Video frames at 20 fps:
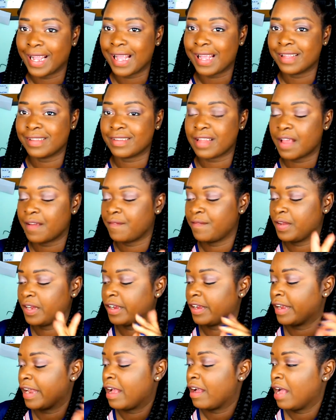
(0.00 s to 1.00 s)
guys, I
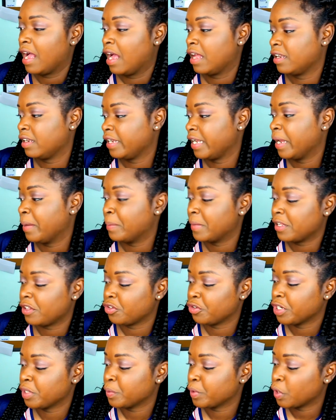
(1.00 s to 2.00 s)
figured out how to get my
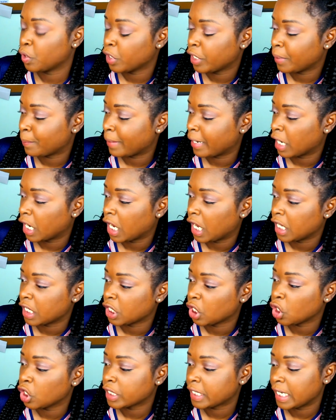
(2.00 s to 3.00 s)
screen recording back
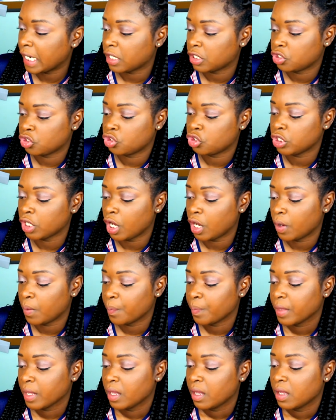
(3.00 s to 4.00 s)
on. Okay,
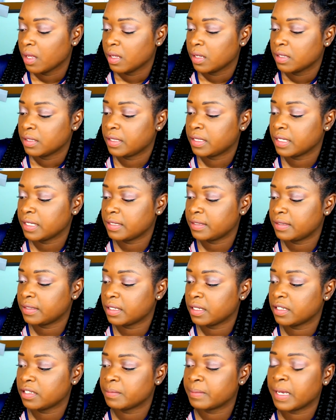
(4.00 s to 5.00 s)
so this
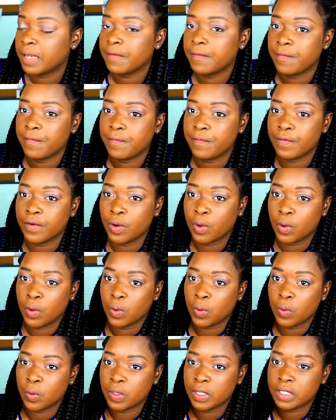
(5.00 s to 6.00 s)
is my
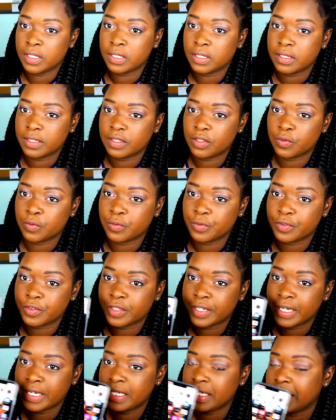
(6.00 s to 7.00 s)
phone. It's
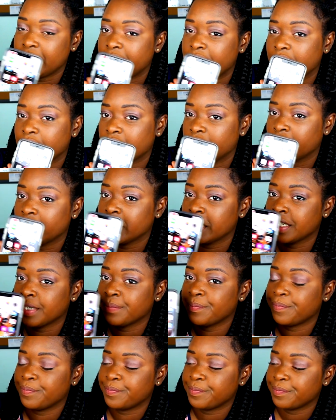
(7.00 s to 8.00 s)
right
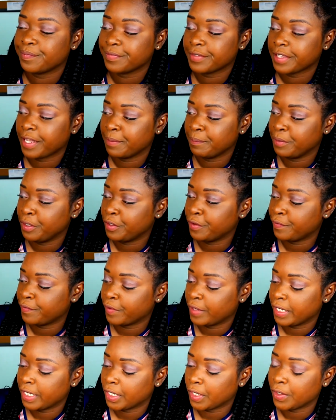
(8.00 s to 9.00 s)
here.
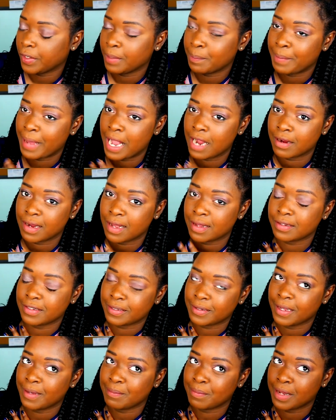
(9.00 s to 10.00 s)
Beautiful, I know. The
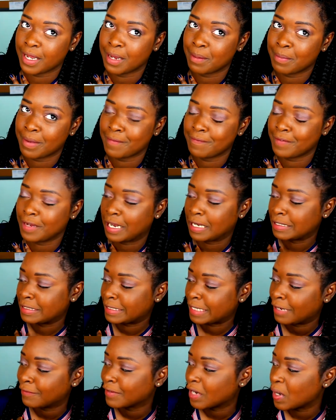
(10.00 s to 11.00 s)
background's me and my
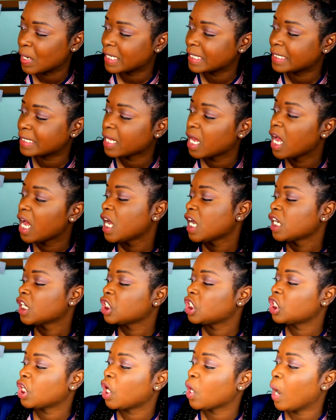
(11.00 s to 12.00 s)
fiance, of course.
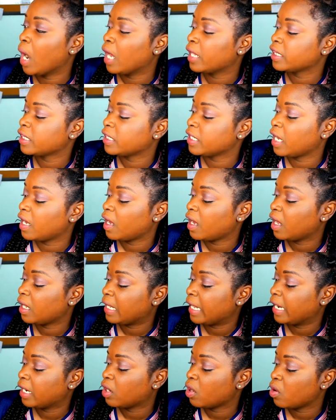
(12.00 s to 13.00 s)
So on the
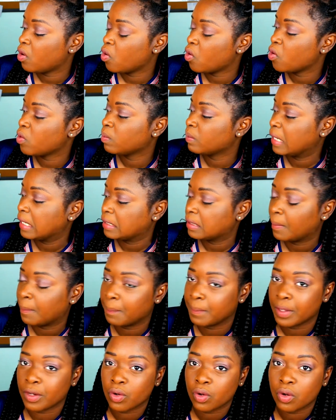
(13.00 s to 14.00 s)
like home, like the
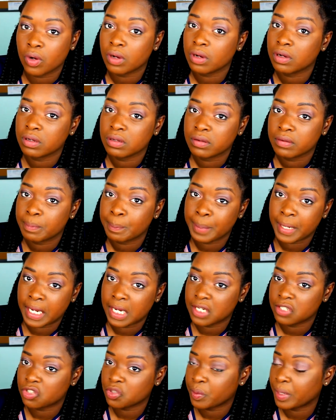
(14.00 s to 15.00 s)
middle
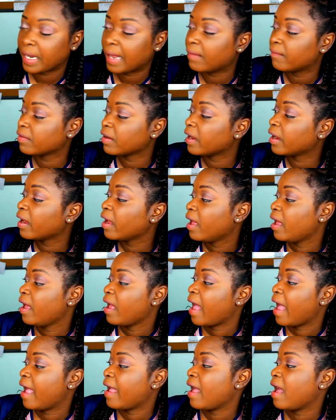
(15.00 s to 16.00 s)
page or whatever,
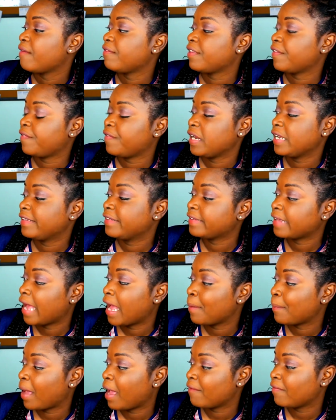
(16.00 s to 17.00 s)
I have the
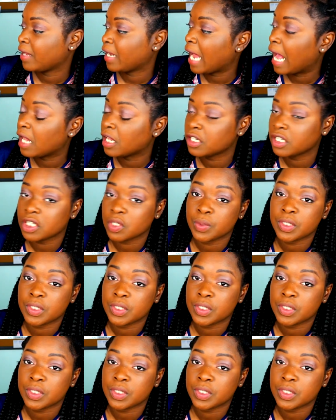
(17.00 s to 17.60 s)
FaceTime, I have the calendar,